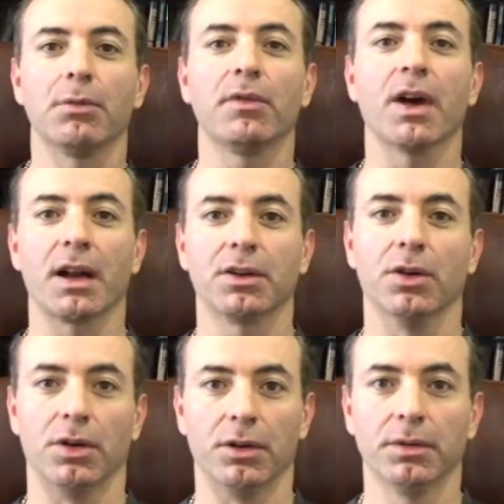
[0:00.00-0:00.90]
we've got a
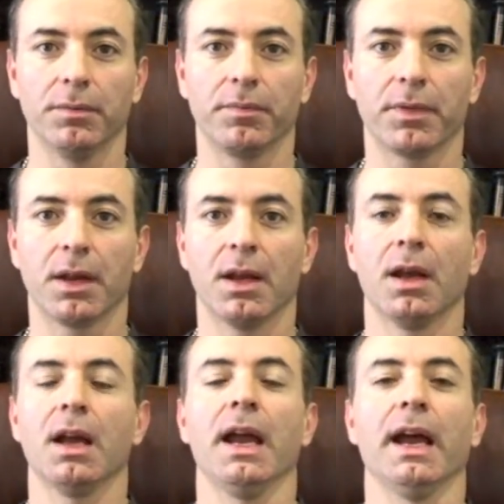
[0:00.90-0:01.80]
goal,
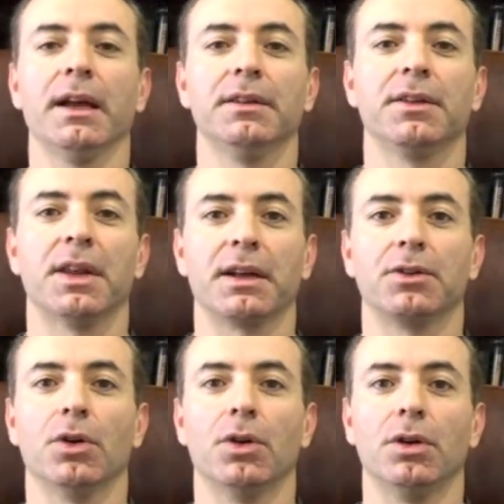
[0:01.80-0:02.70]
and that
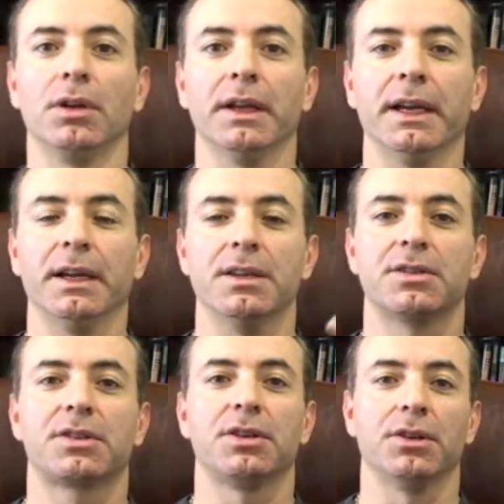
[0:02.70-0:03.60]
goal
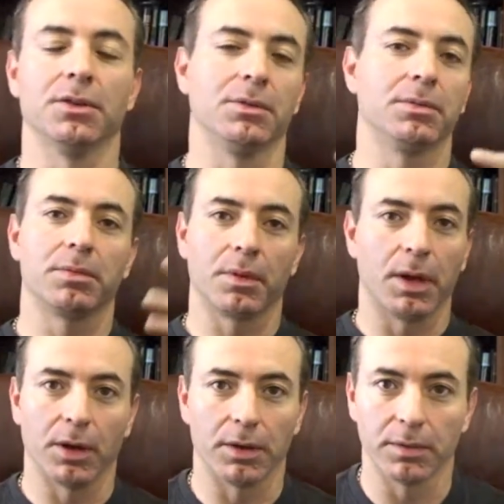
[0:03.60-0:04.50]
is to
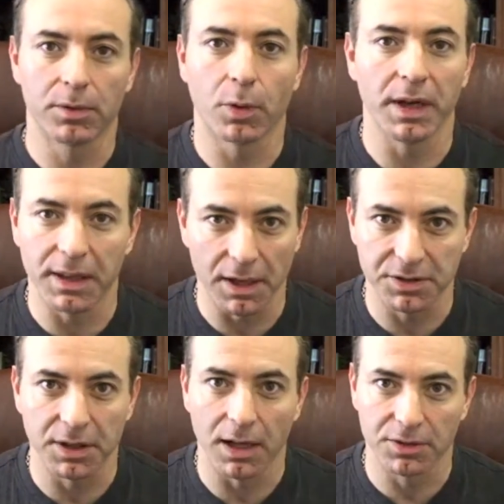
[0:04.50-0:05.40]
earn
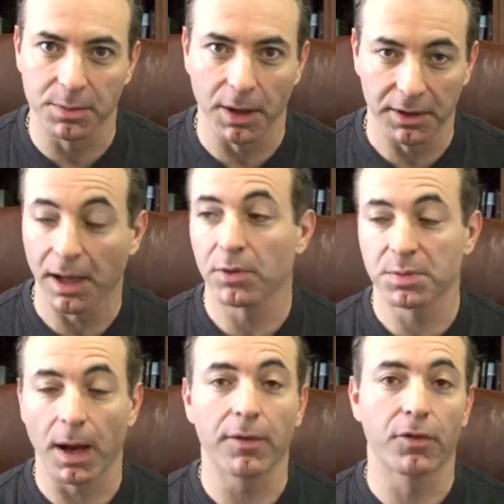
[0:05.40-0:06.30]
$20,000 a month. That
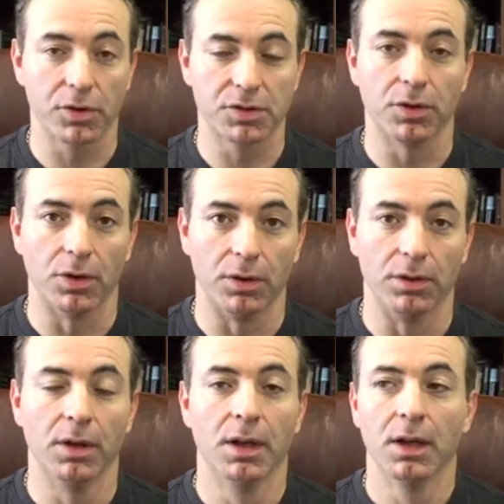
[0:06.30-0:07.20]
was my first
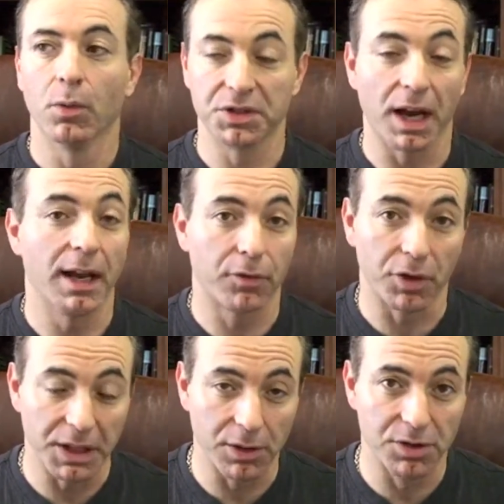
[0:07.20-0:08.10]
goal, which I had
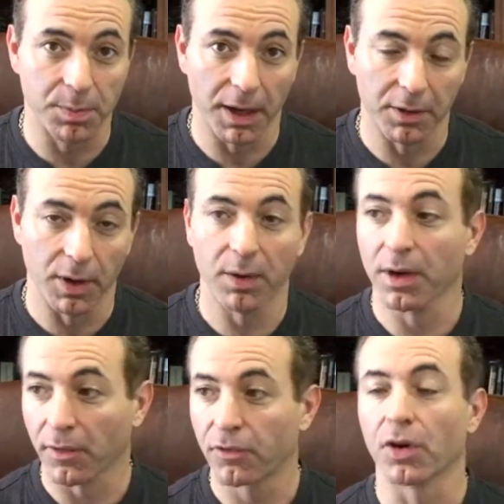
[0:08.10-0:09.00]
for years, by the way,
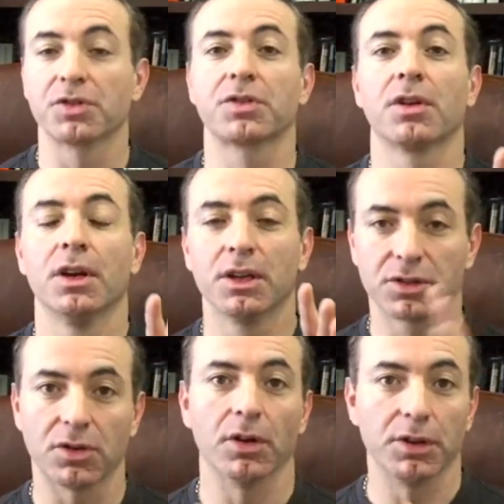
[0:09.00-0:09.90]
when I first
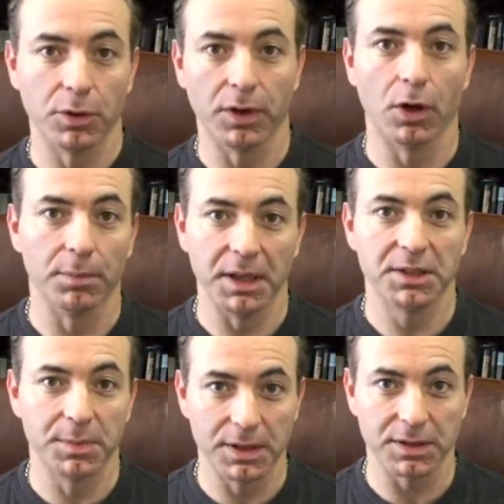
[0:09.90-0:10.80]
started doing
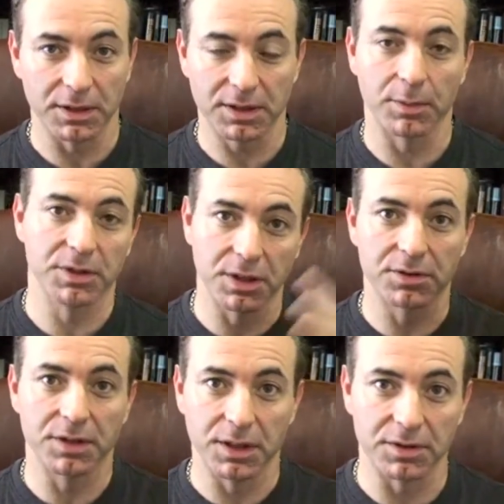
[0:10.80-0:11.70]
home-based business. That was
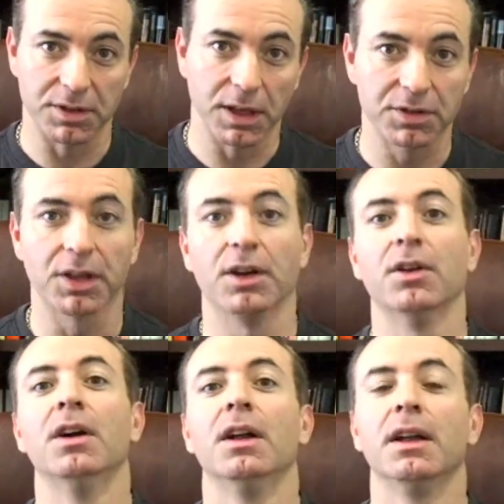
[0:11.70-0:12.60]
years and years and years
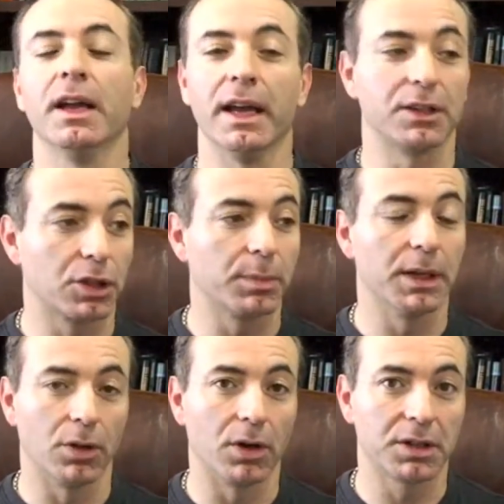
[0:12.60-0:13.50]
ago, and it took me
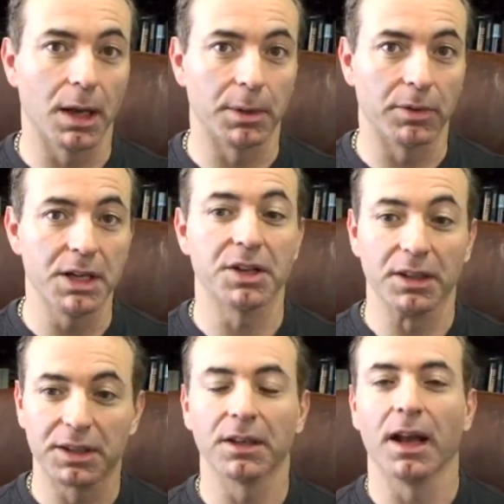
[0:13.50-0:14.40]
a long time to reach it
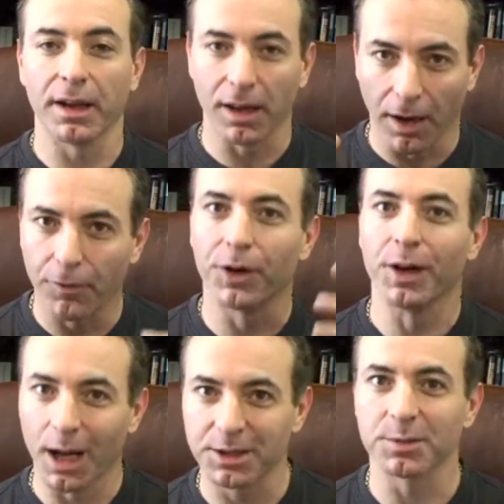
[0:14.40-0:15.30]
until I
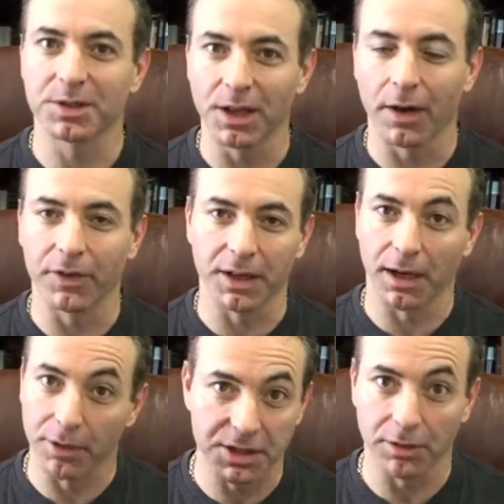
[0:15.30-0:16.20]
figured out some stuff, and then I
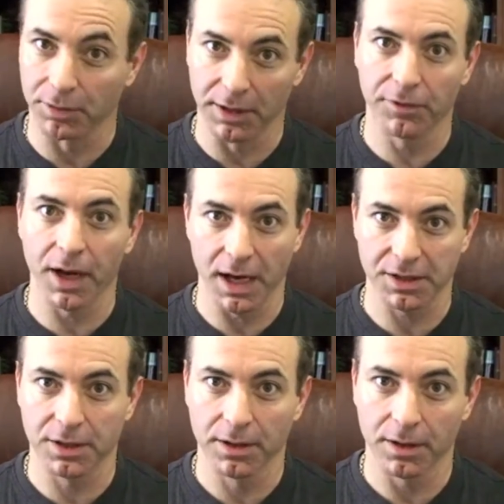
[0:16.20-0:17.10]
reached it really
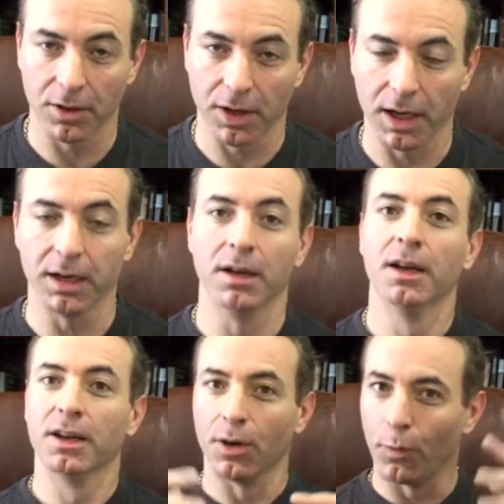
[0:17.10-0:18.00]
fast. Okay, and
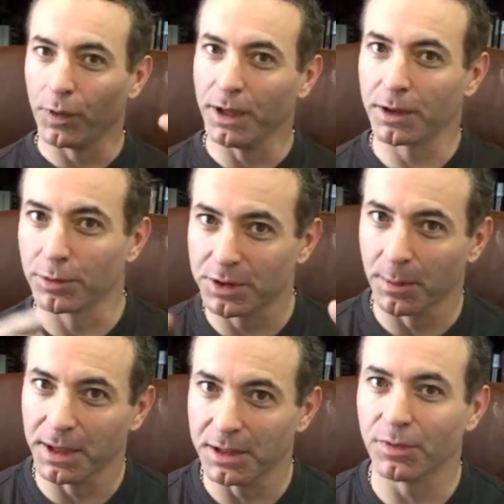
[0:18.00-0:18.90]
hopefully through
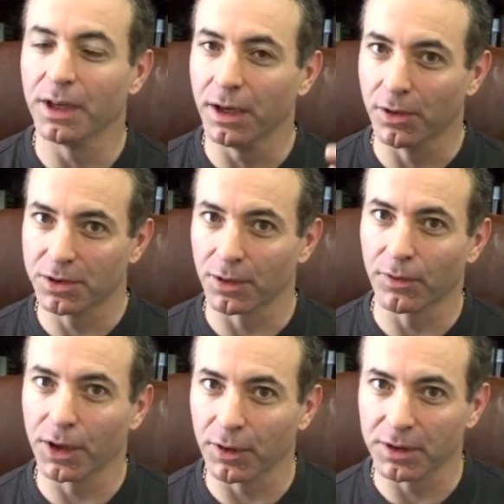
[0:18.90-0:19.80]
some of these videos, you're
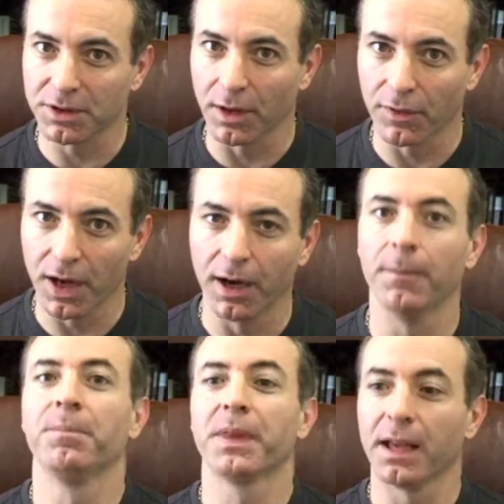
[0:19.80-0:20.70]
figuring stuff
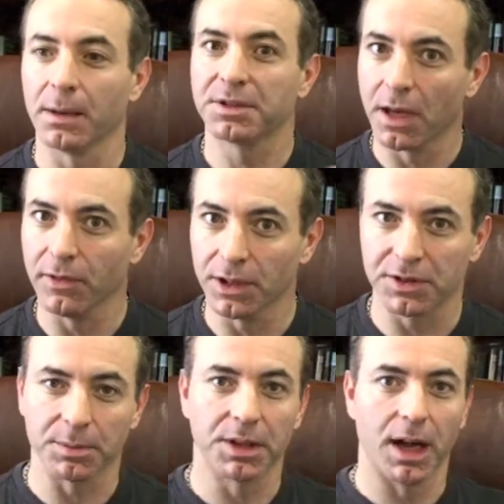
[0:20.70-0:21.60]
out, and I'm saving you
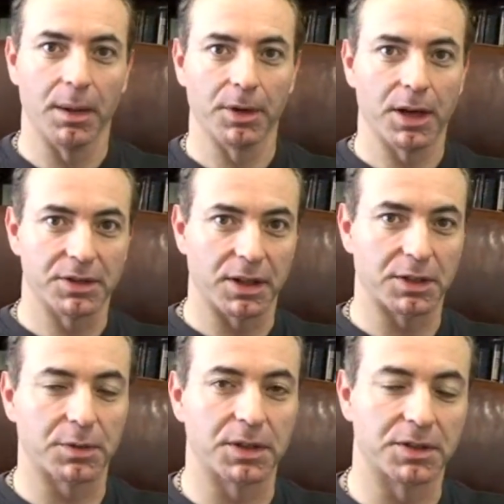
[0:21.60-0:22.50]
some time. Okay, so
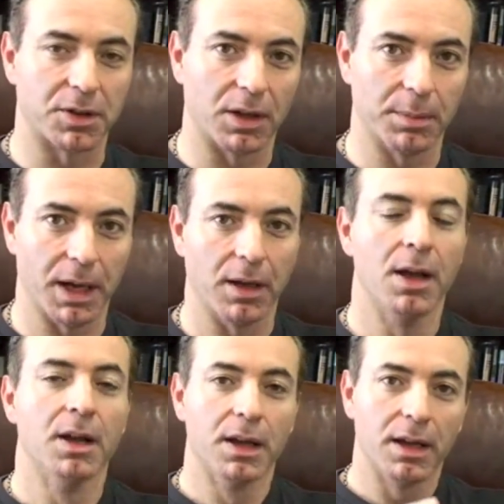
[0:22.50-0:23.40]
that's what this is all about.
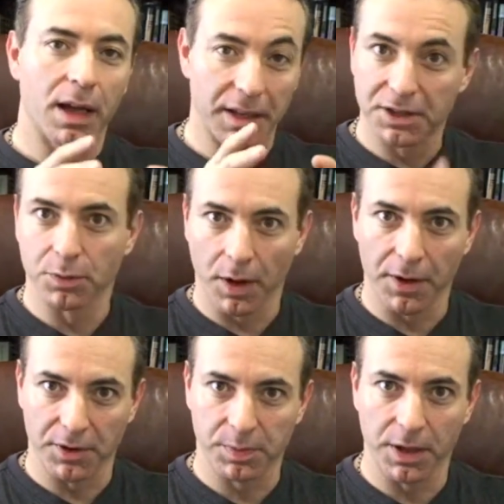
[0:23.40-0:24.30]
And this is one
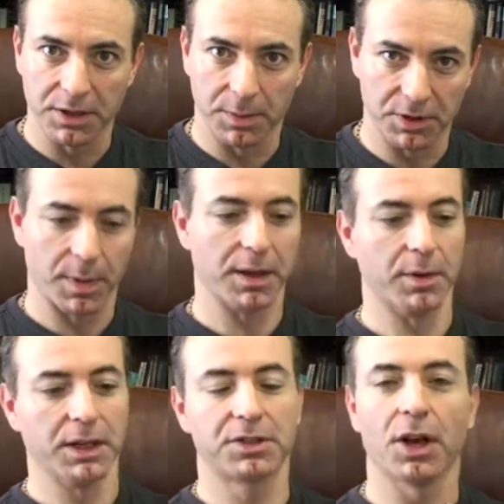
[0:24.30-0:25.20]
of those principles, by the
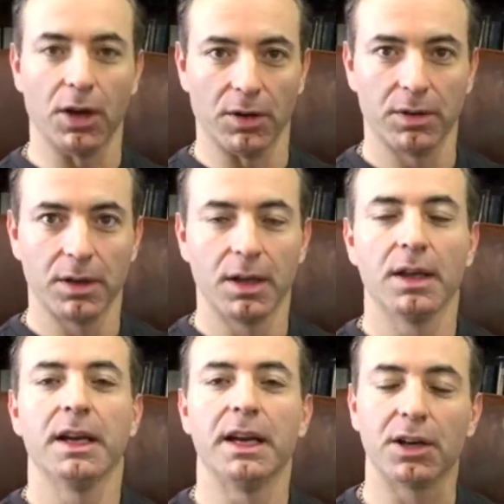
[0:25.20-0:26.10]
way. So
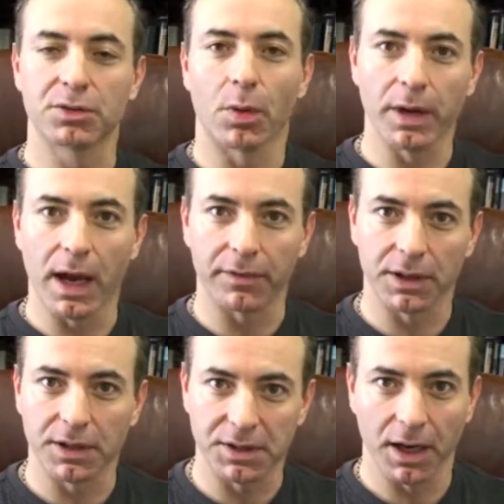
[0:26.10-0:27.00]
here's what we have
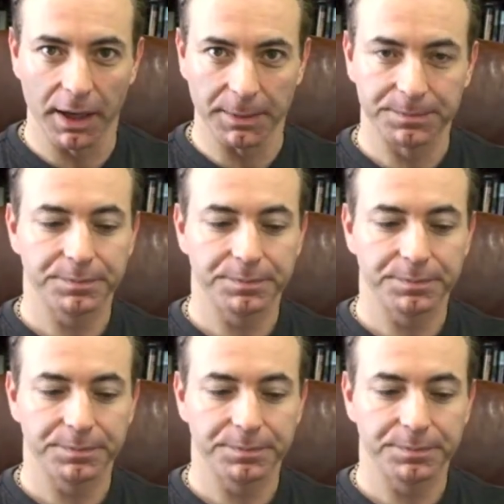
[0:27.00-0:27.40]
to decide.